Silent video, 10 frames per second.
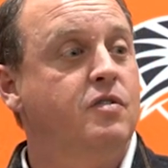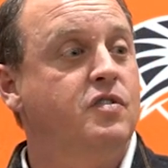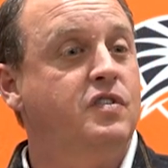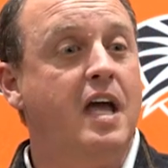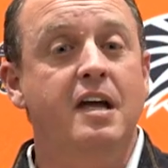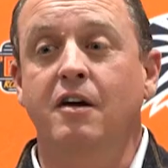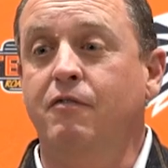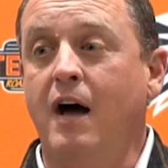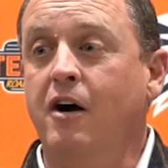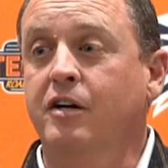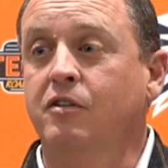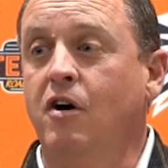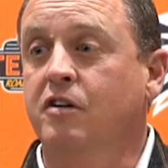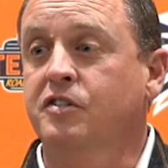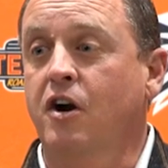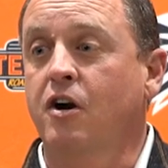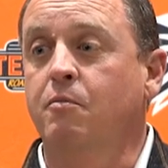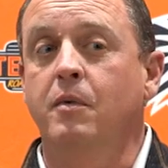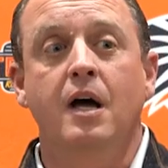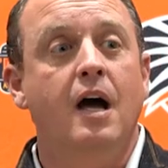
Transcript: stay a Falcon long term.